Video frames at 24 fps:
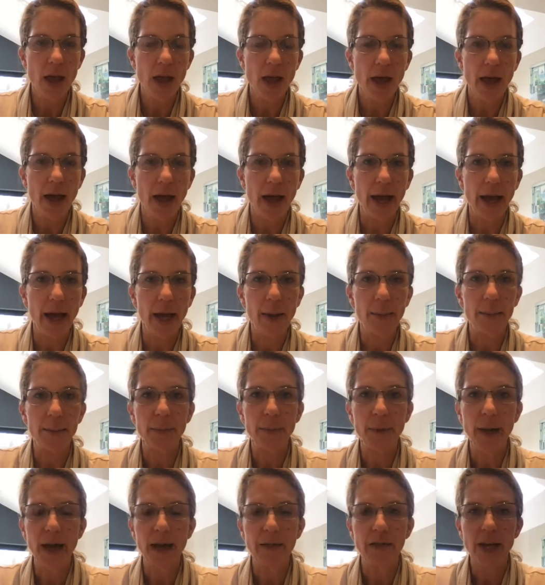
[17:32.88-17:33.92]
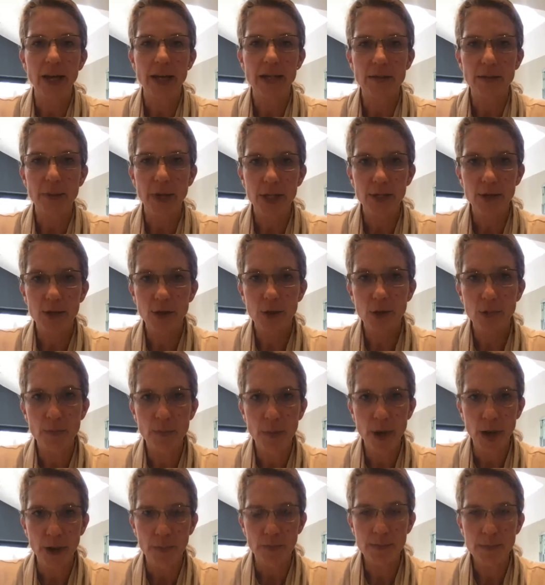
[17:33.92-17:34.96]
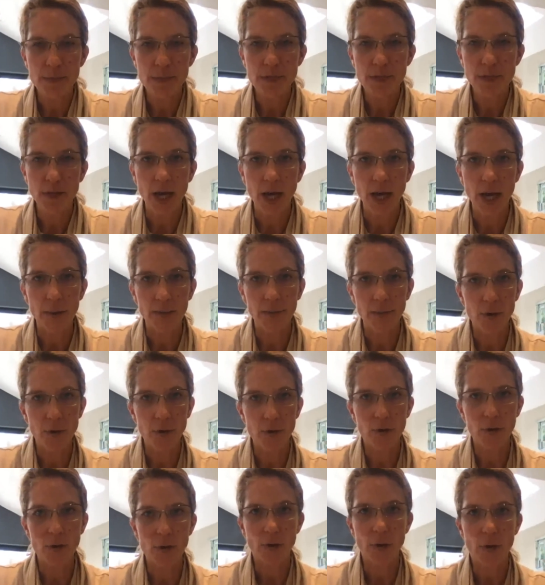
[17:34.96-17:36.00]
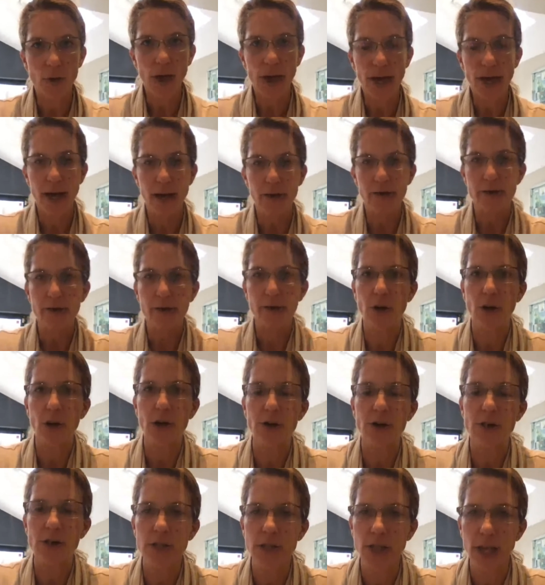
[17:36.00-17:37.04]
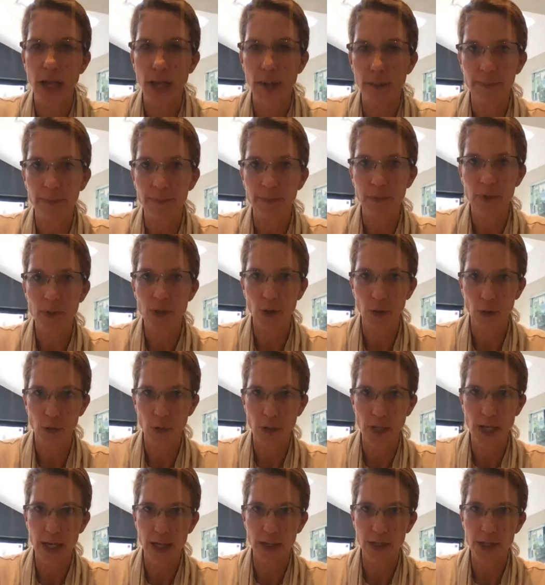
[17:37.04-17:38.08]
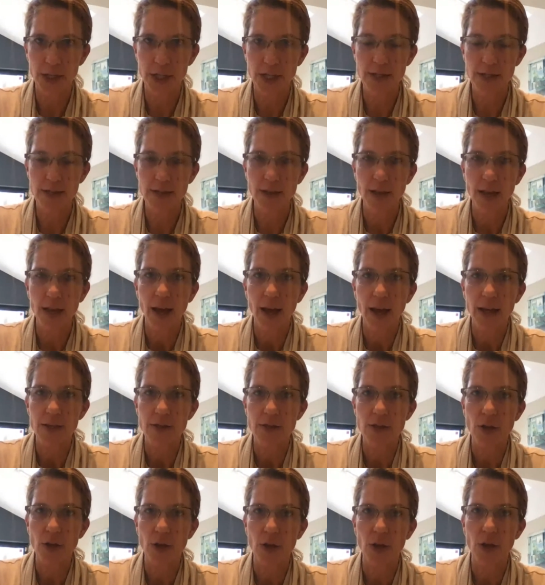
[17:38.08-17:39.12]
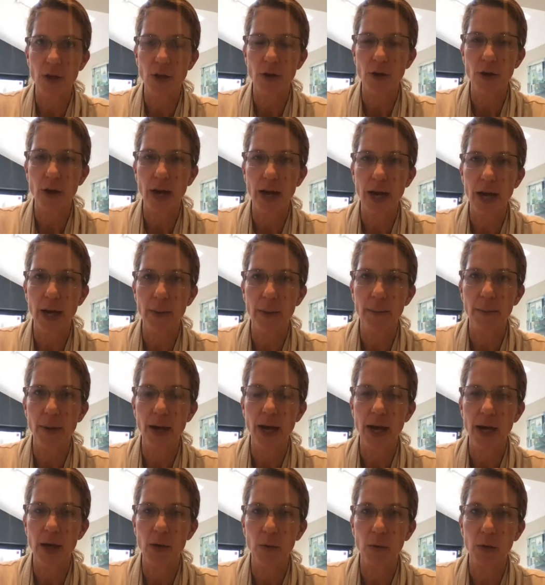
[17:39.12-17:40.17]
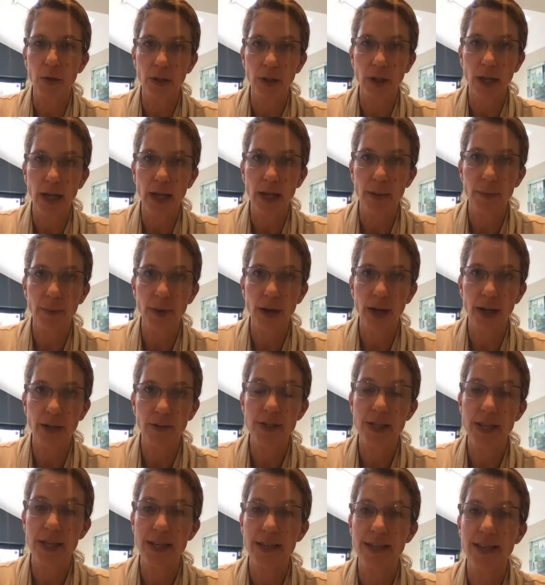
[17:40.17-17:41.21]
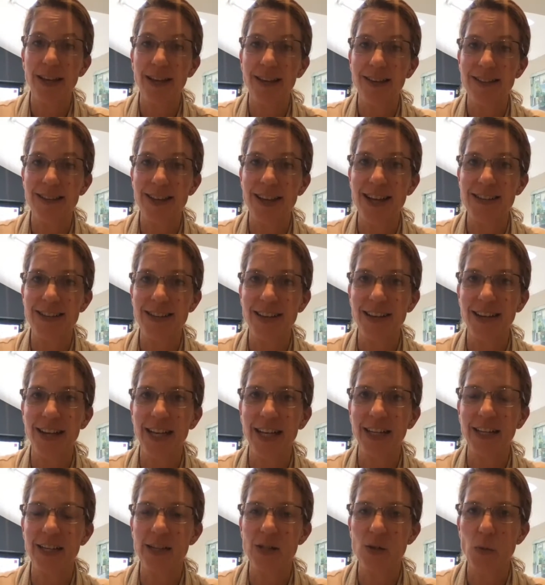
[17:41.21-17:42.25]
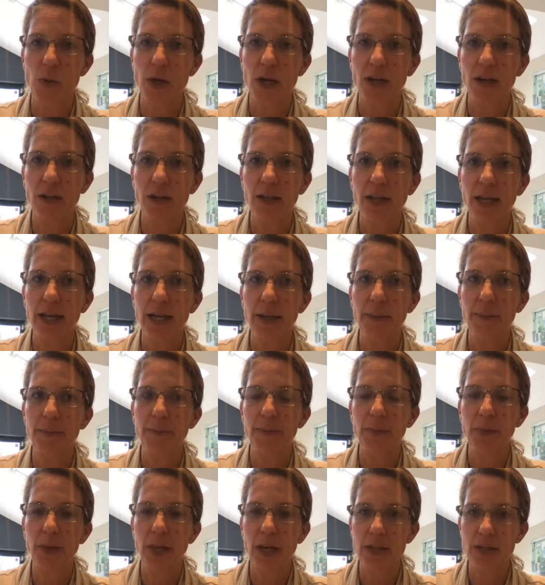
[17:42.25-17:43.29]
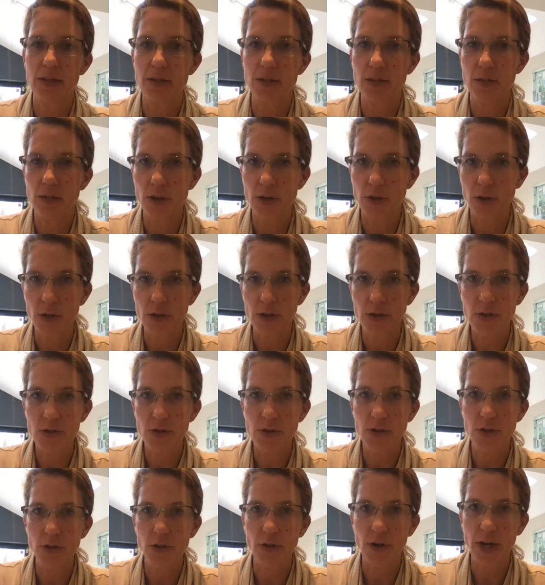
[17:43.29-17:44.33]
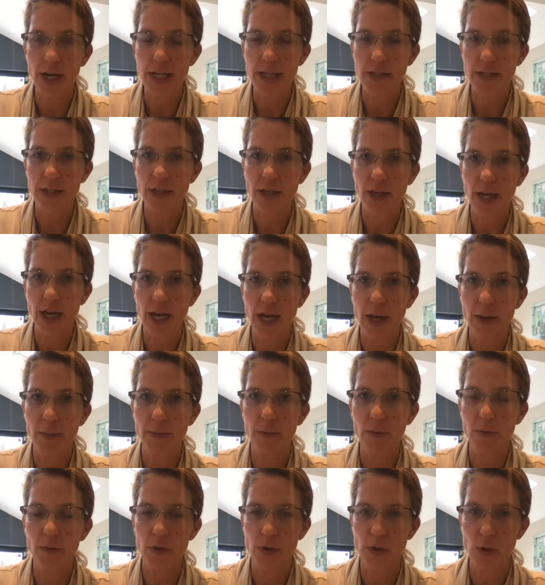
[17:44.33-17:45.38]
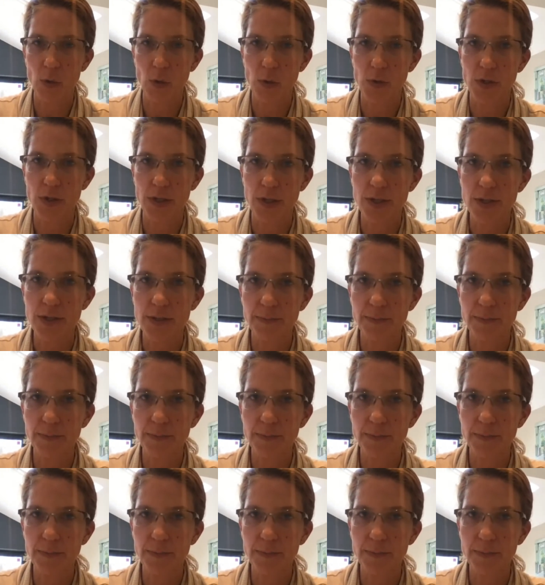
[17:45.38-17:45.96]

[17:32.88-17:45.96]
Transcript: And that's by 2 mums who have got children with allergies. So I'll send that as a link as well. So those are 2 great resources.